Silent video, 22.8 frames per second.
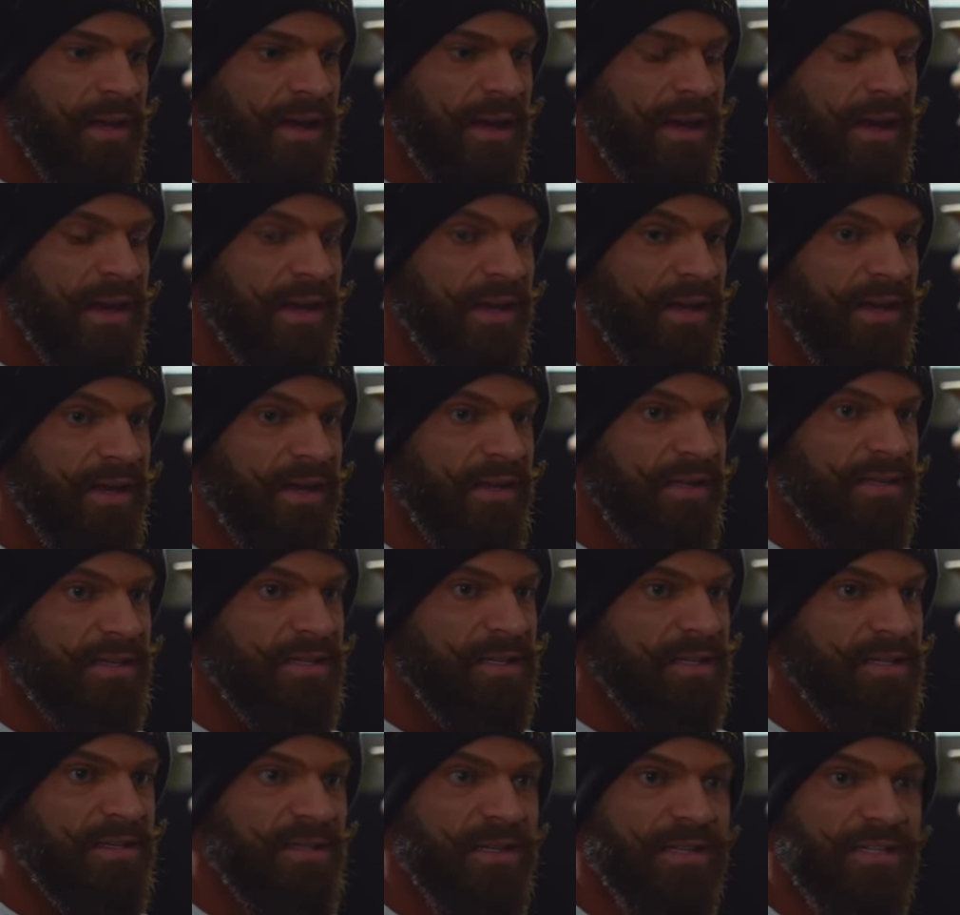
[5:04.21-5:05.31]
I
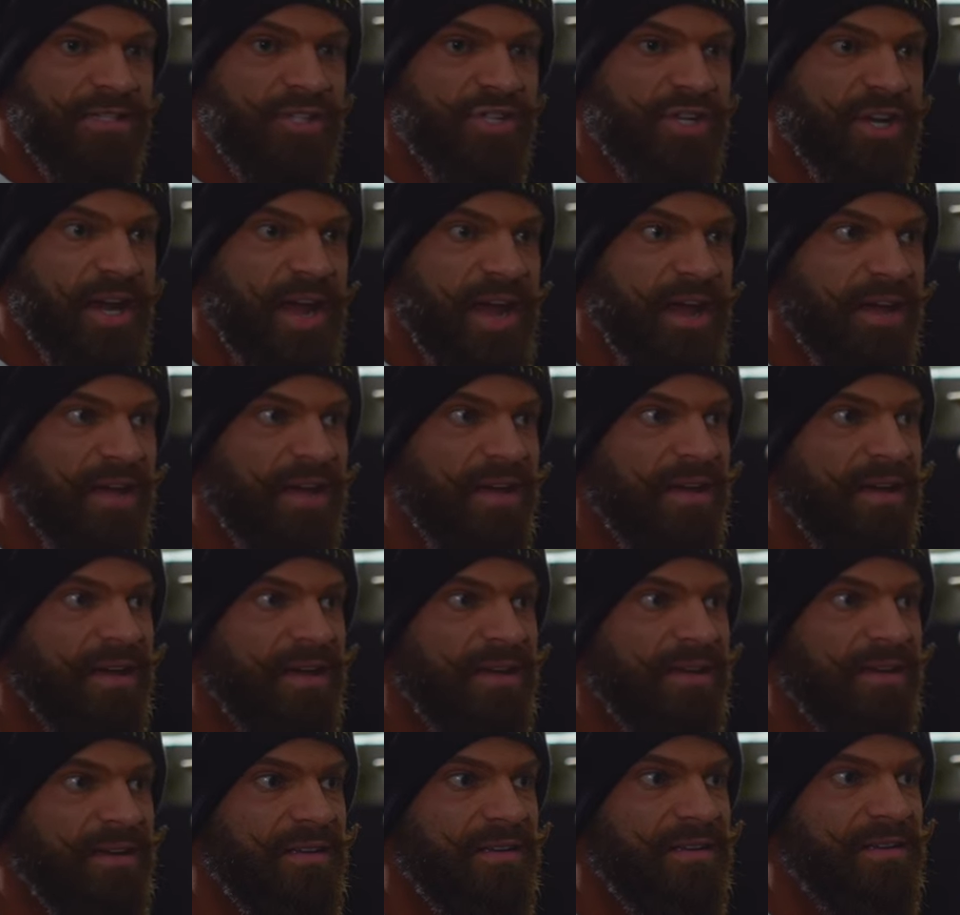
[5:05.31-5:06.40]
did not check
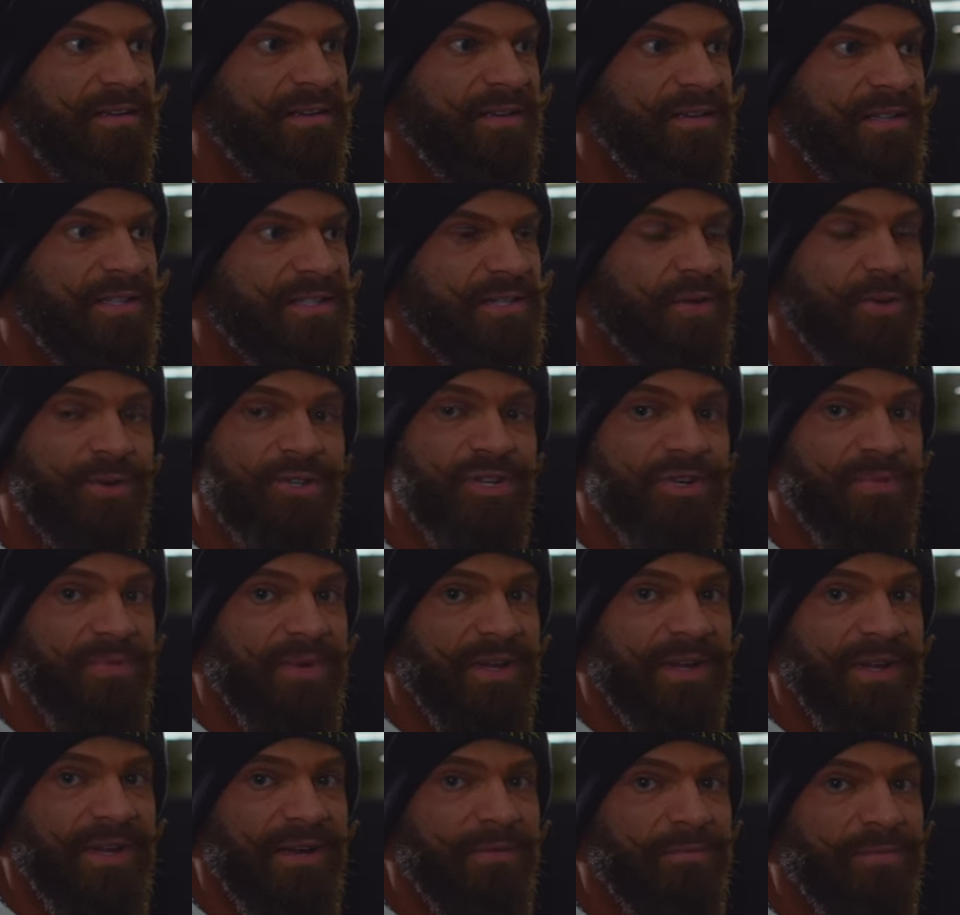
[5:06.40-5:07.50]
social
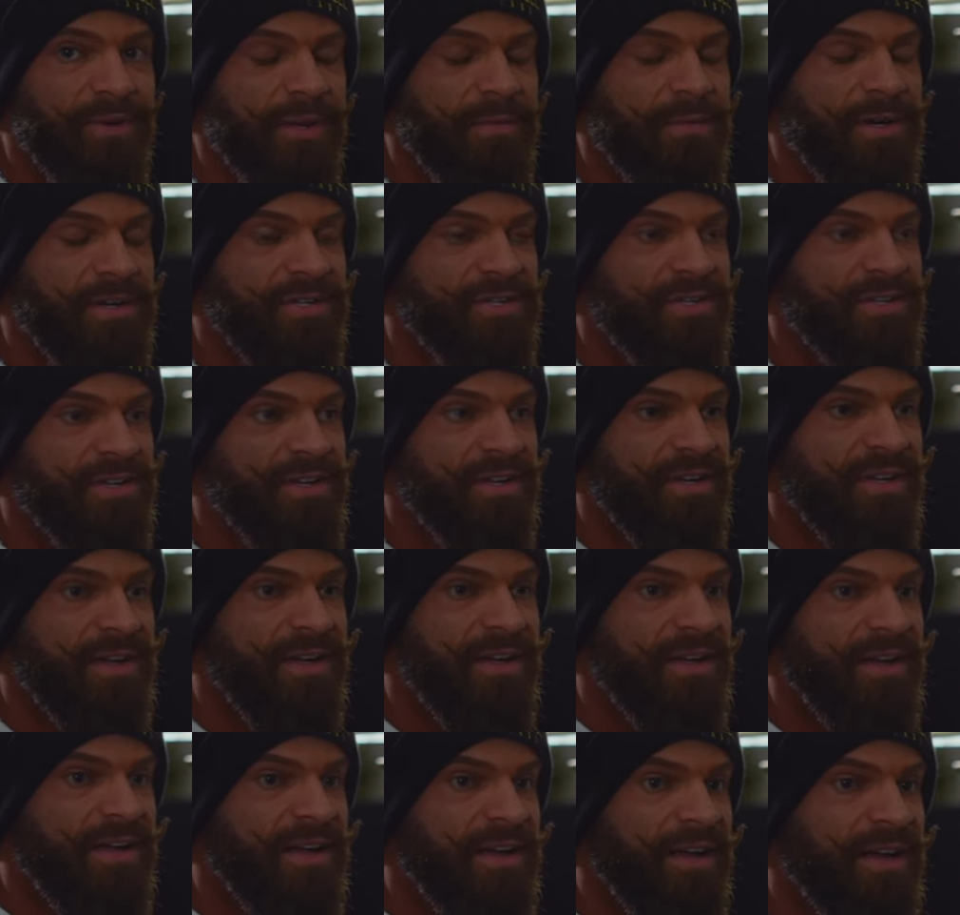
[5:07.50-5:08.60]
media pretty much,
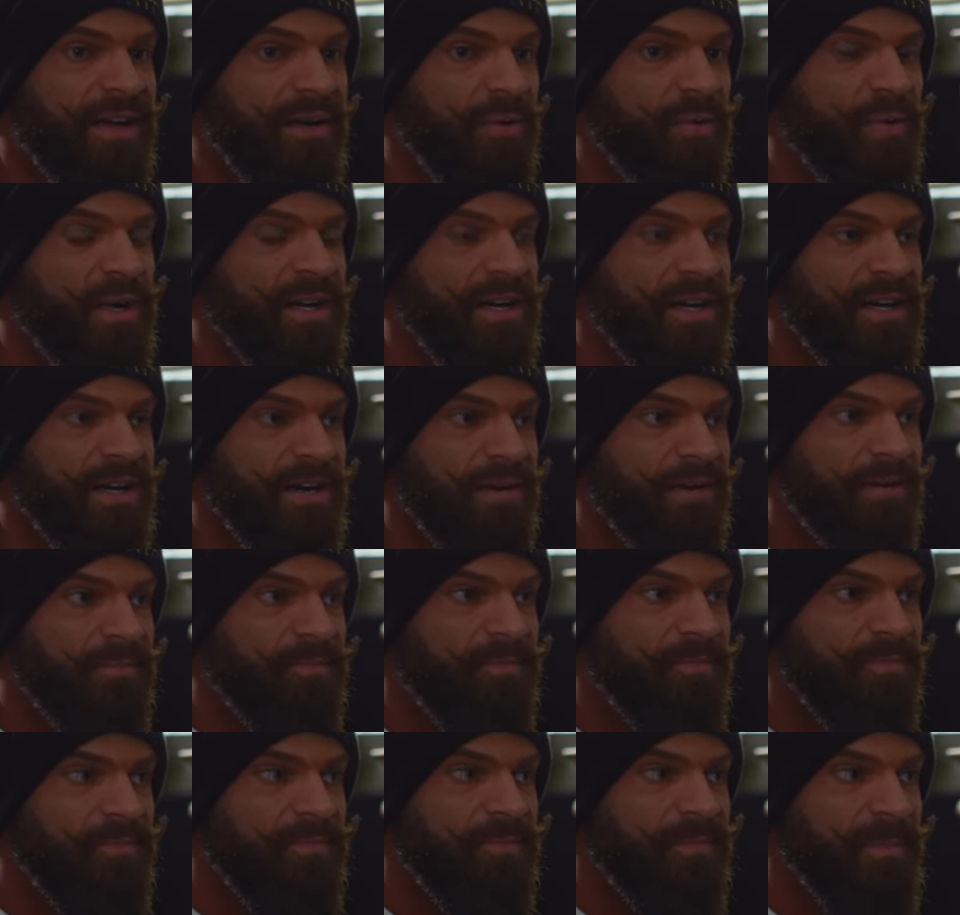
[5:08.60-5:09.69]
where
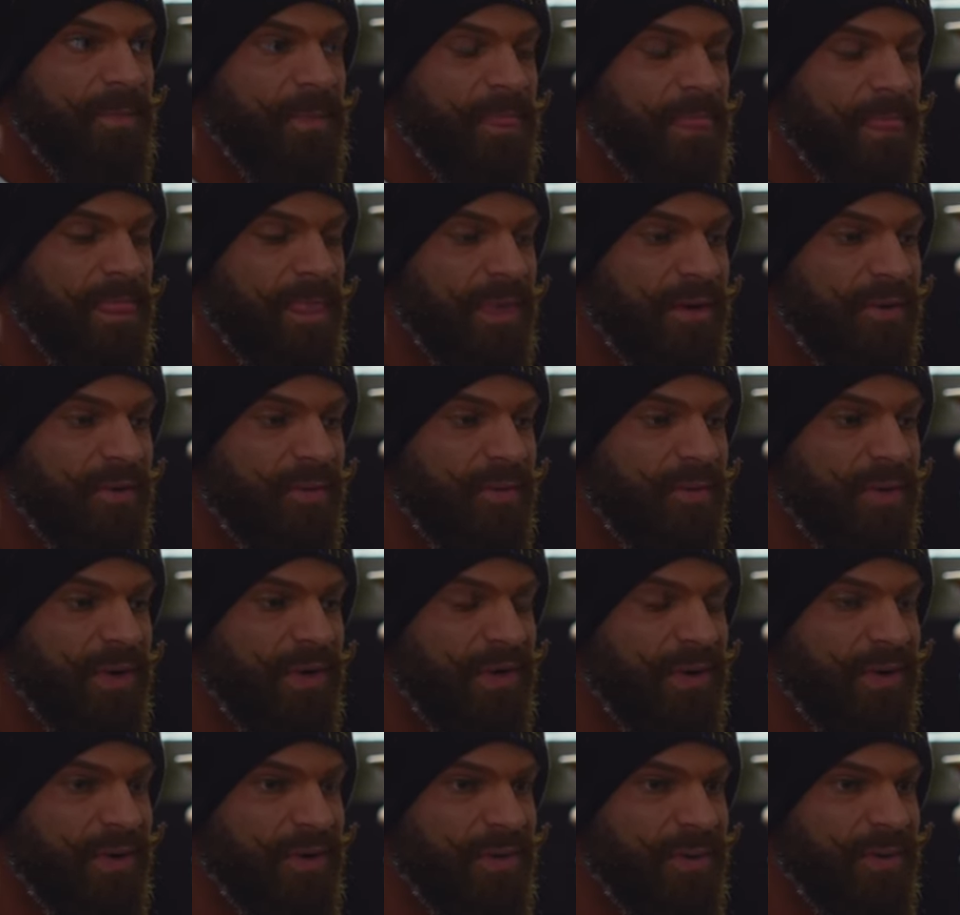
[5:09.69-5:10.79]

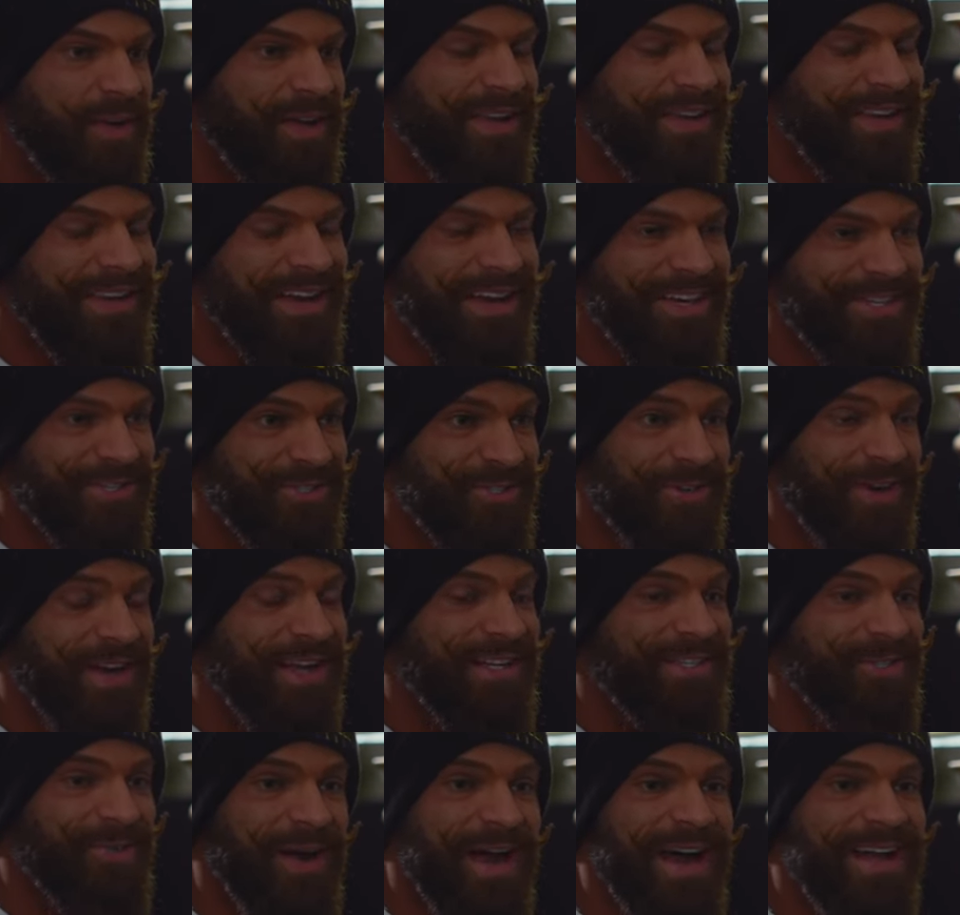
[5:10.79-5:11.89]
I try
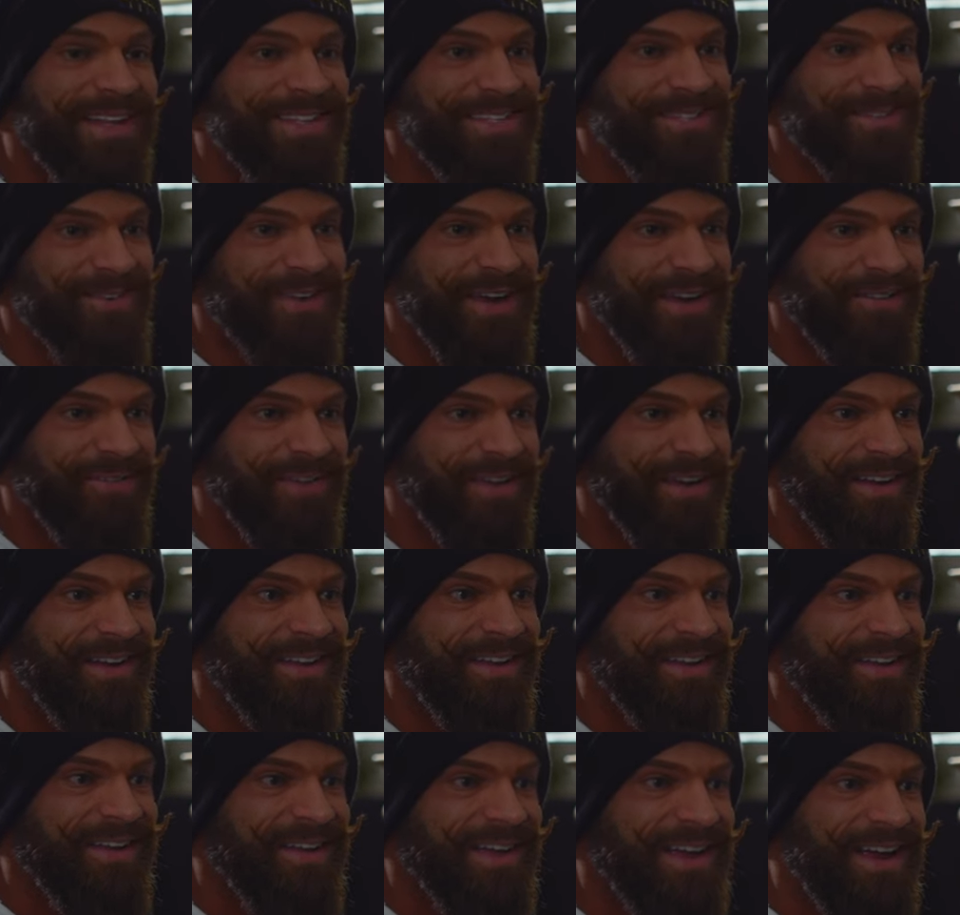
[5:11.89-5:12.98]
to answer every
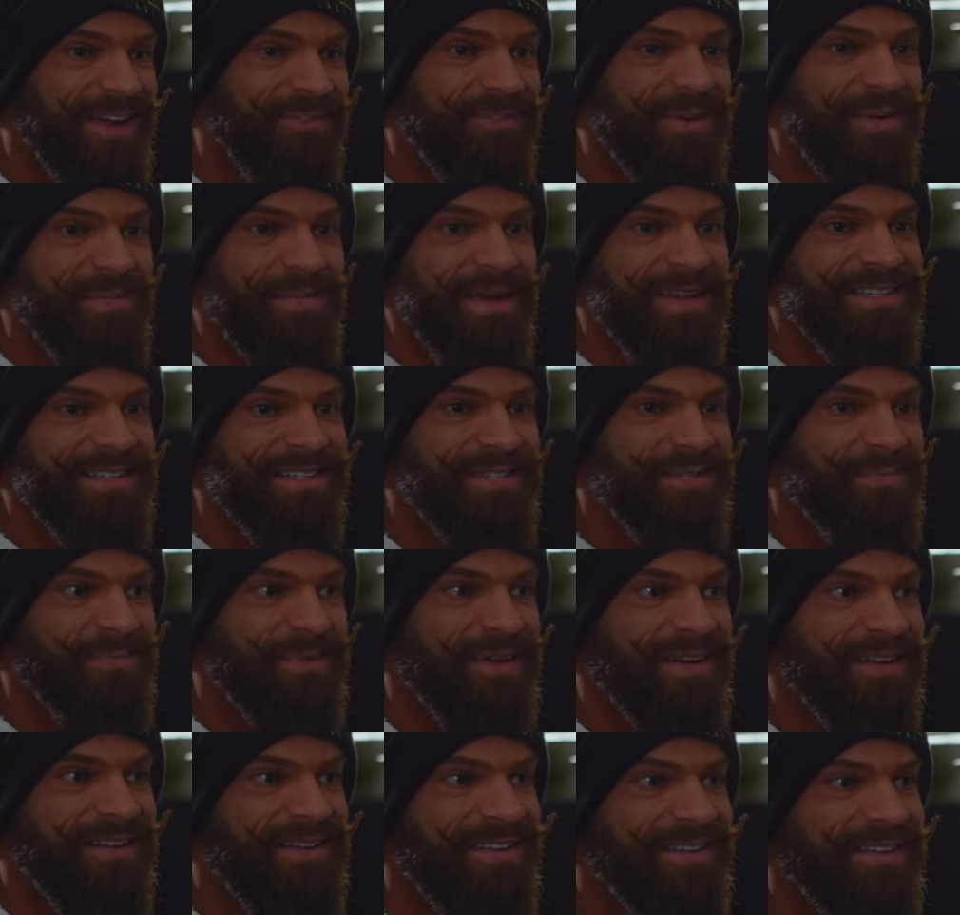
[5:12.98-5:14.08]
message,
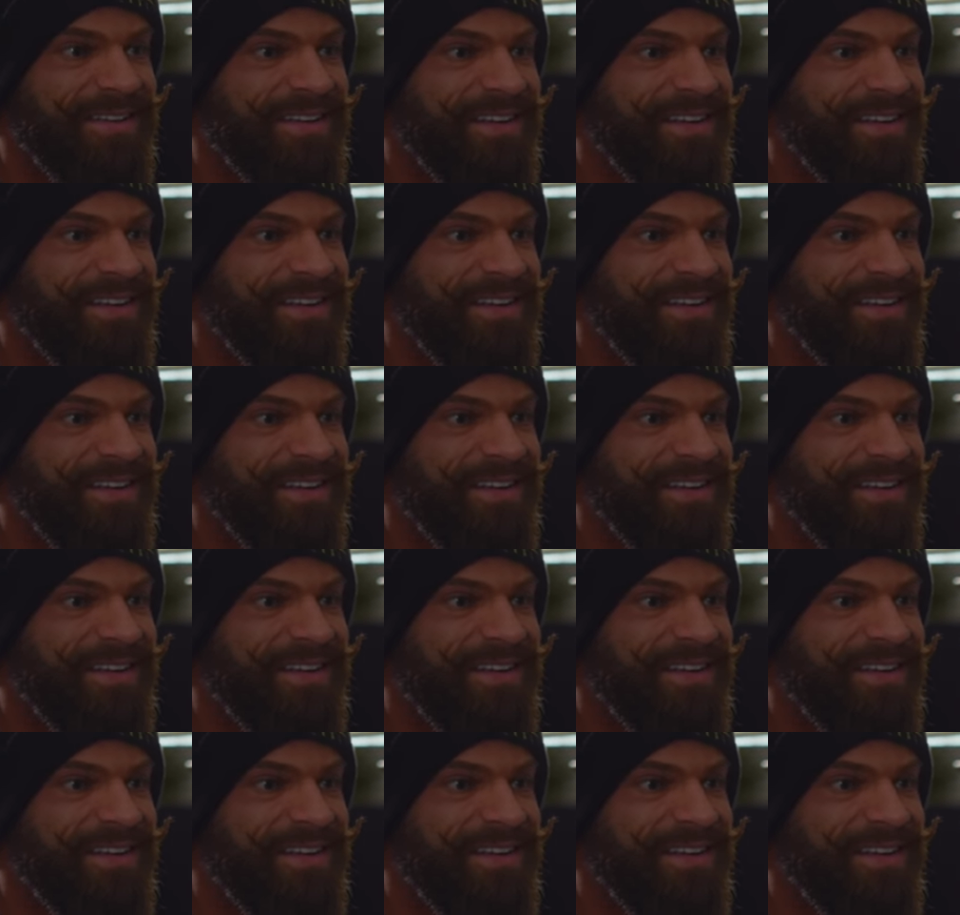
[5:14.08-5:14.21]
but